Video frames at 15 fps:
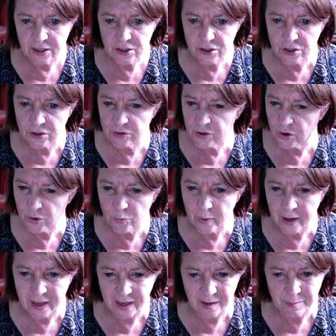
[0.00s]
Do you know
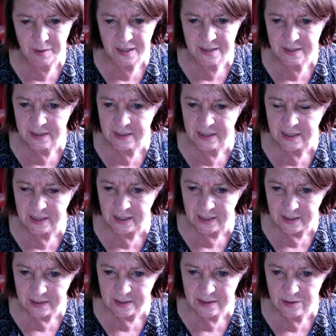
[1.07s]
where City
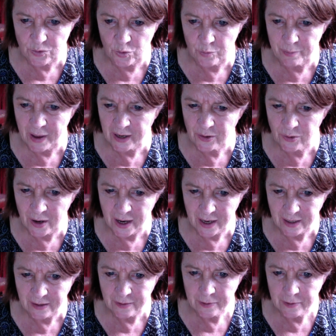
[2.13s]
is or Magran?